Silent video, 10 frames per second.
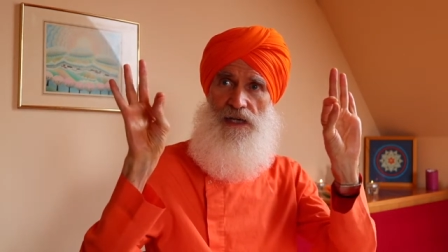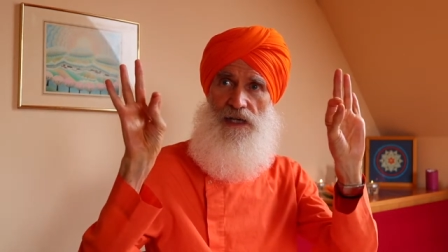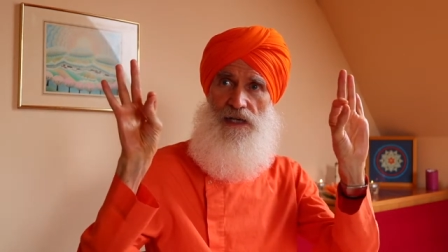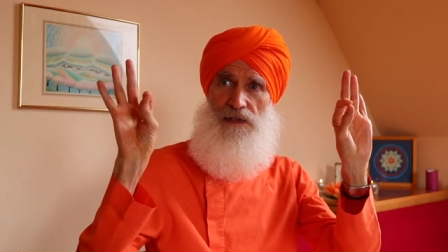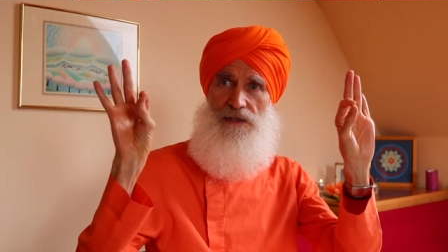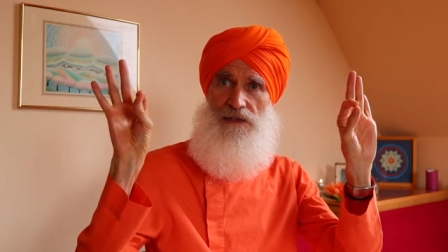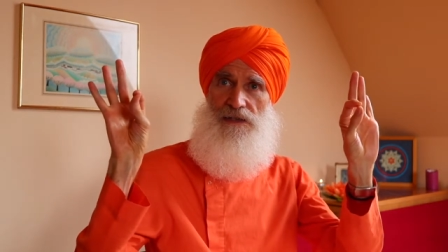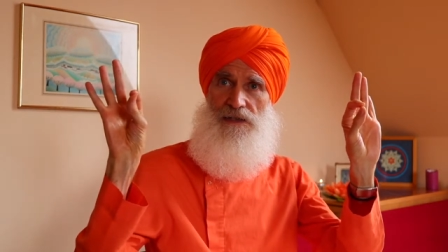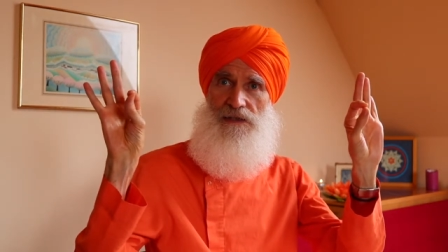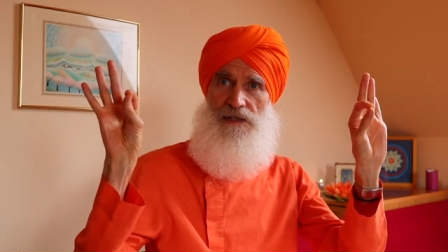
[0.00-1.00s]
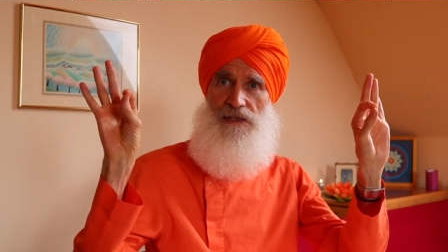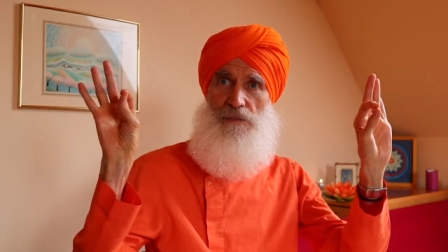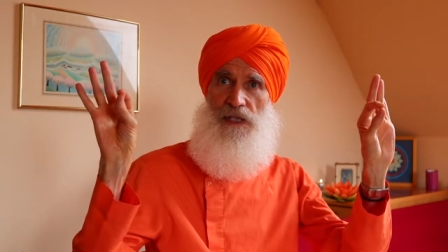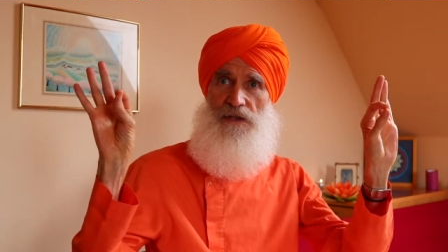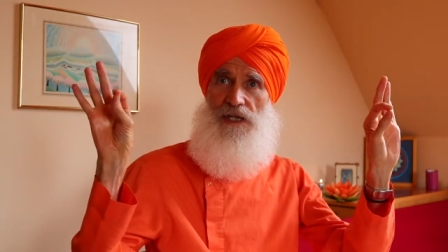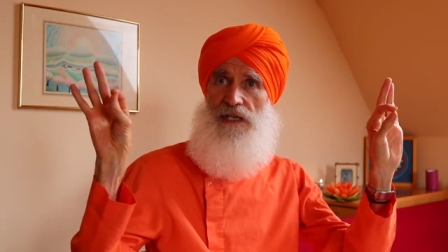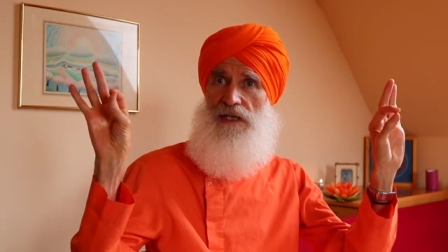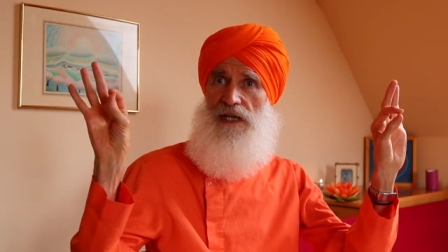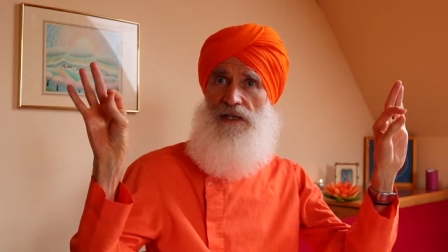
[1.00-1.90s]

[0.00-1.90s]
and disappearing